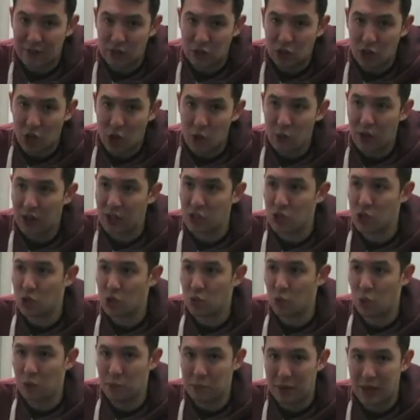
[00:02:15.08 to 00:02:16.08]
if you don't and you
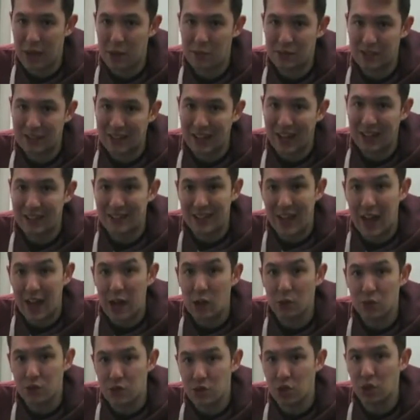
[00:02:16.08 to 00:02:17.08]
just want to be able to get
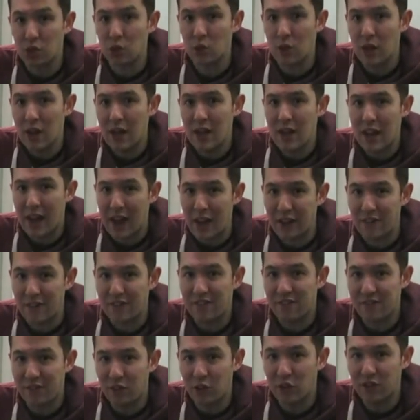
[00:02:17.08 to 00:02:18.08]
down to a
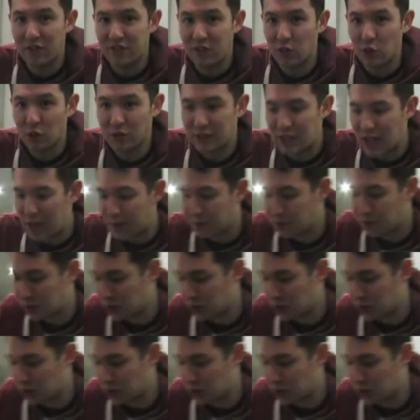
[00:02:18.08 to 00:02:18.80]
full full depth